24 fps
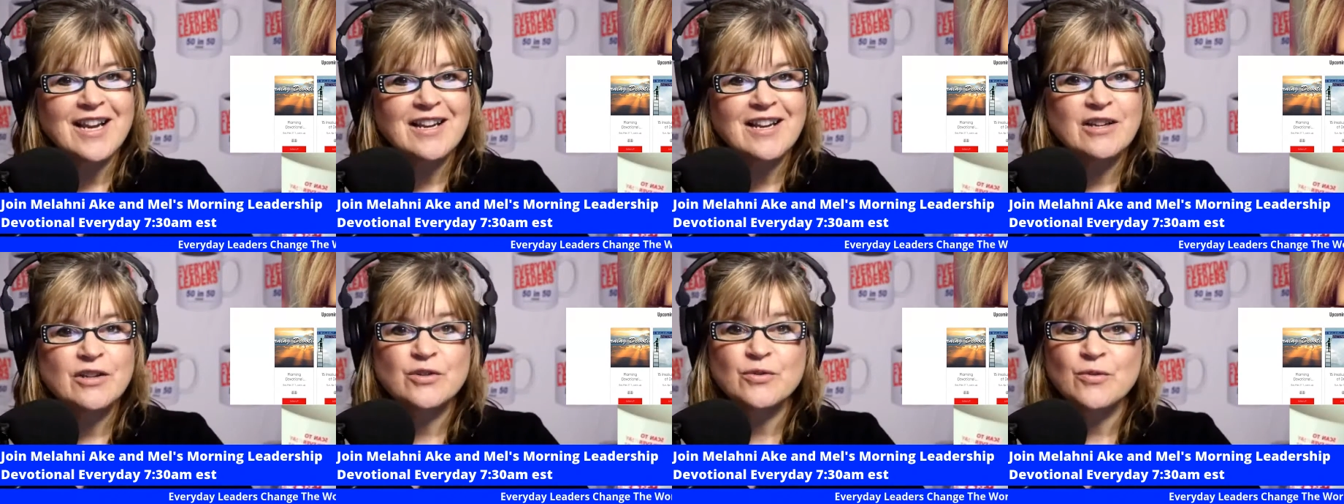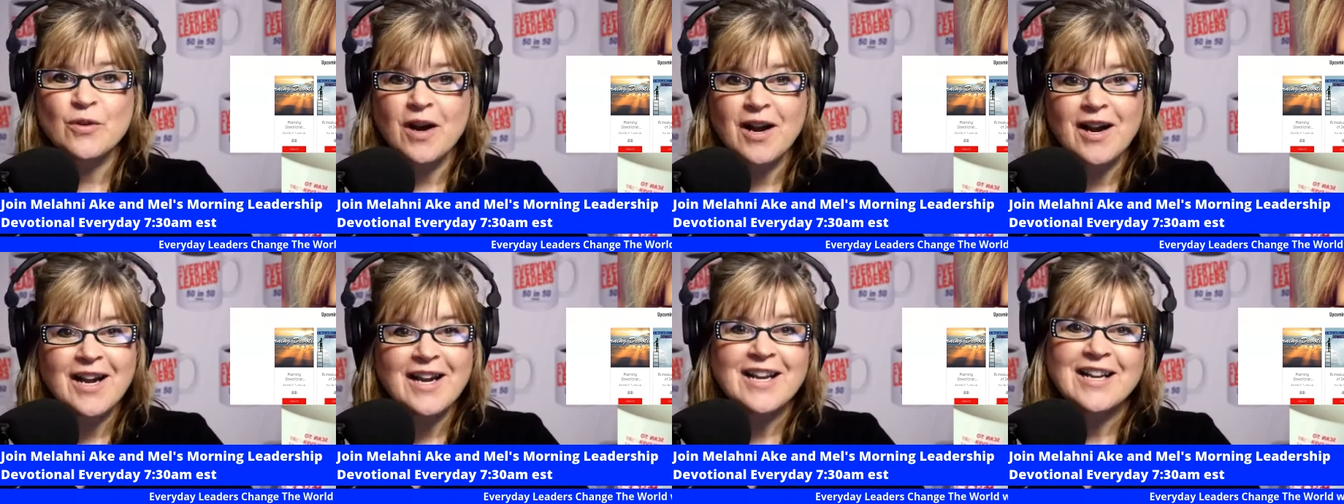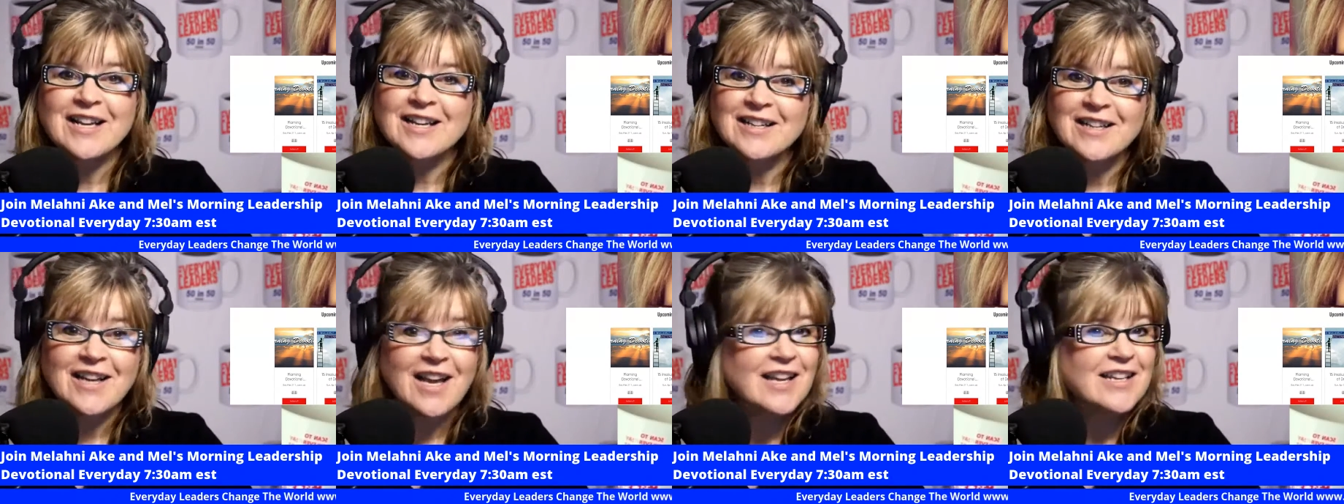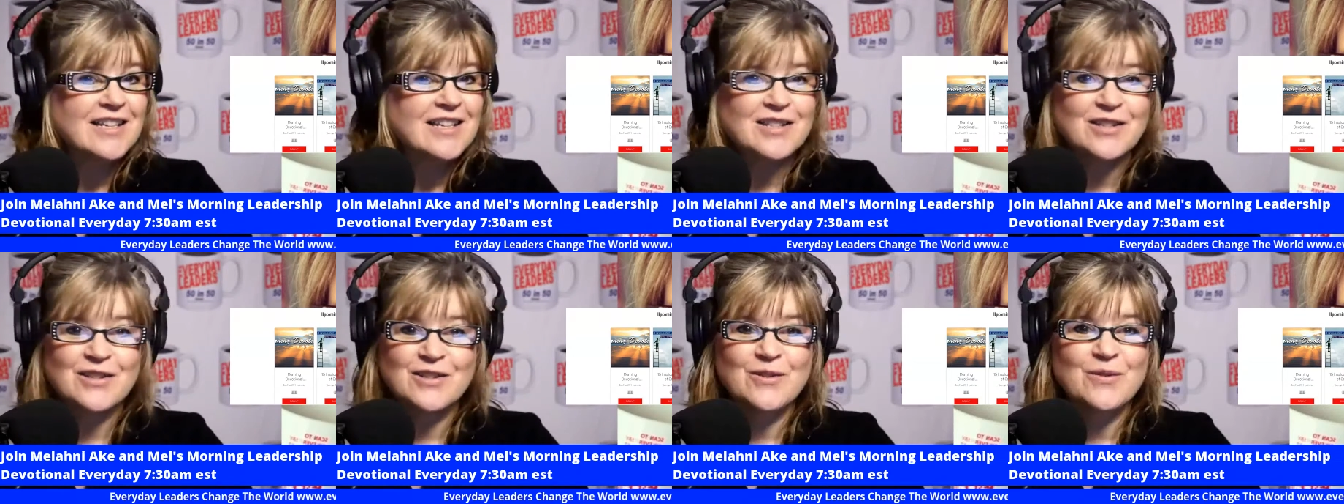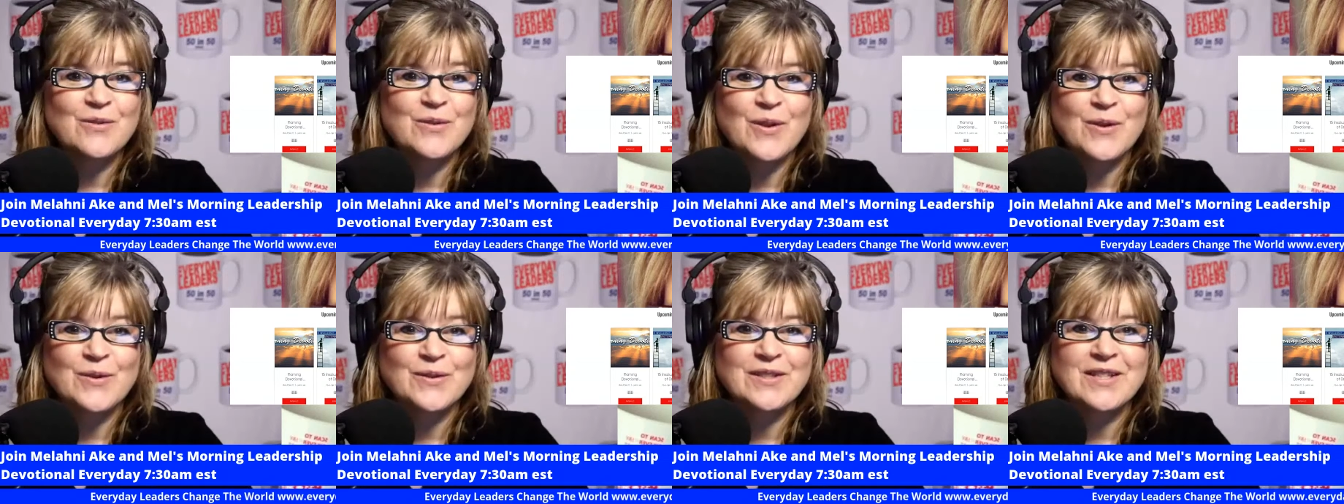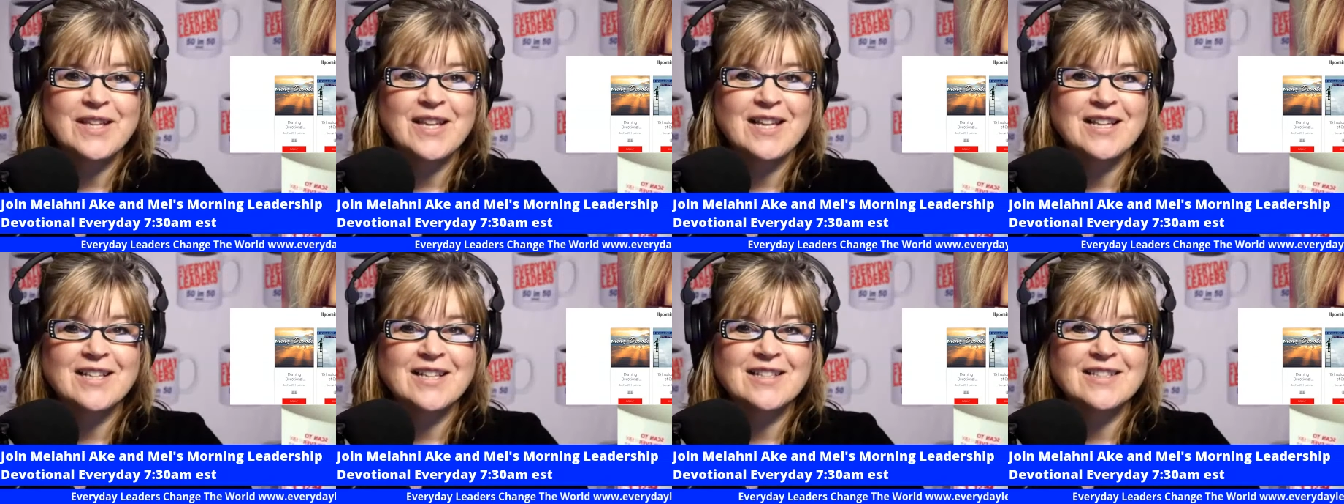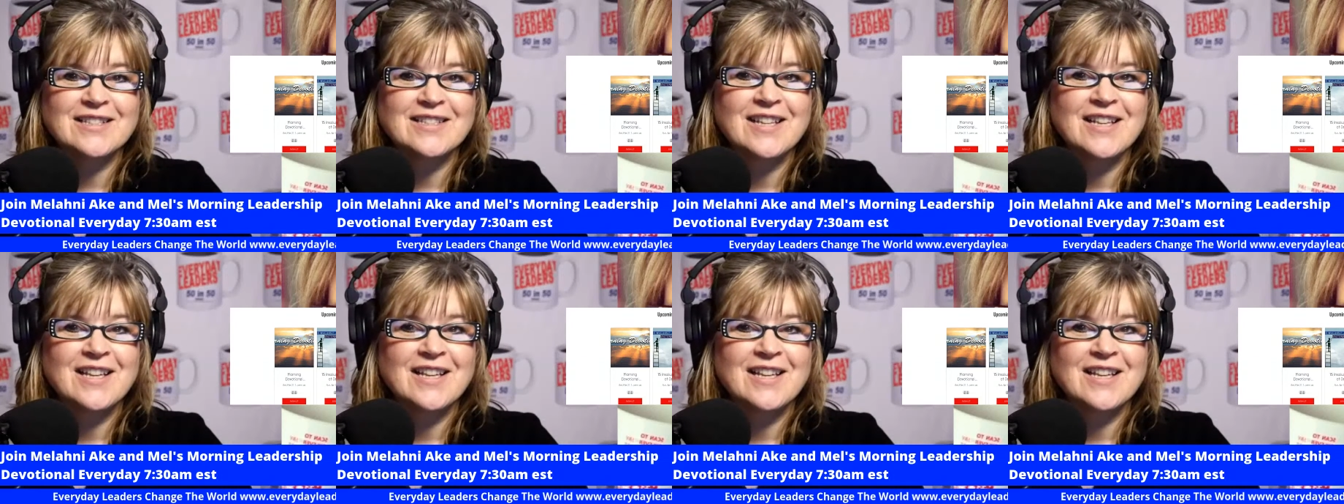Try not to do those things